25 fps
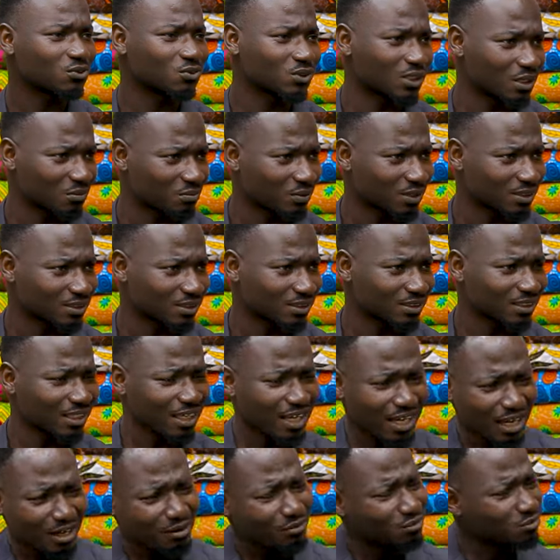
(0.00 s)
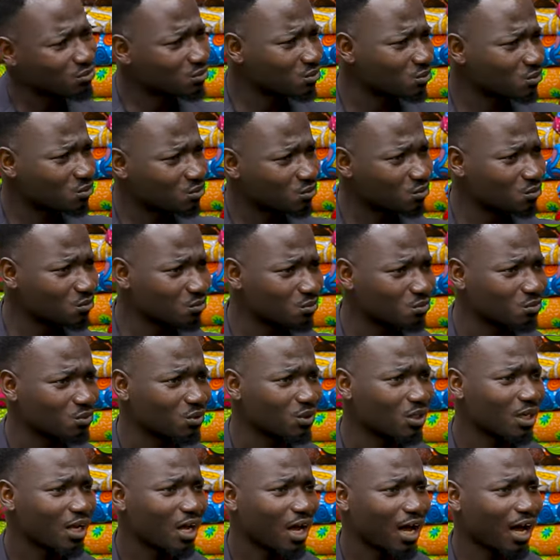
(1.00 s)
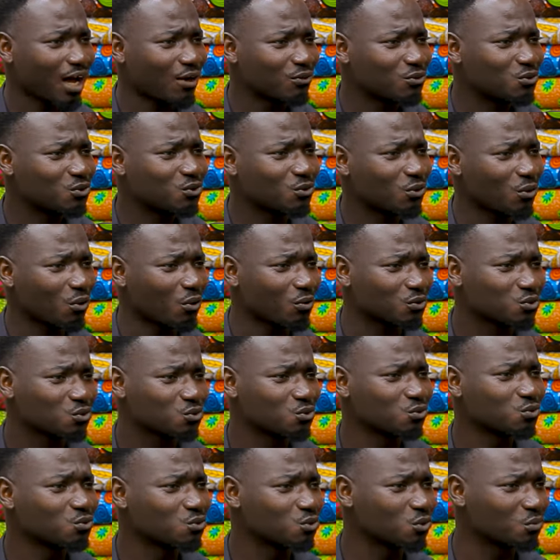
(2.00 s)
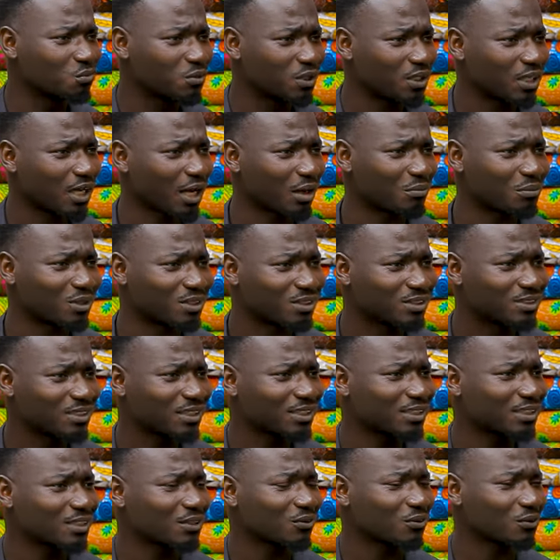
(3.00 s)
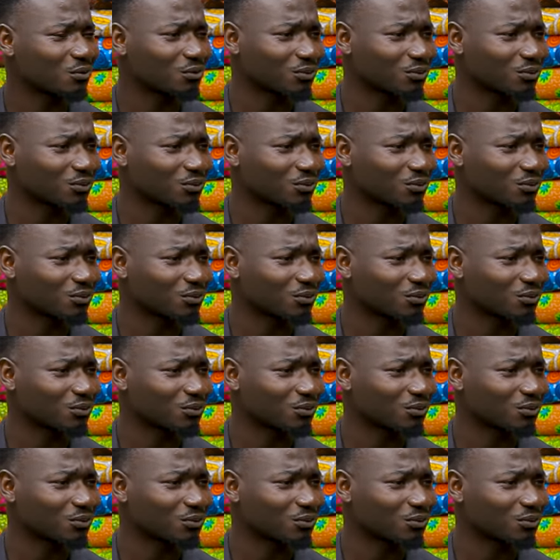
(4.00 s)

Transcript: to the person. How do you? How do your soon to be? I mean, take it on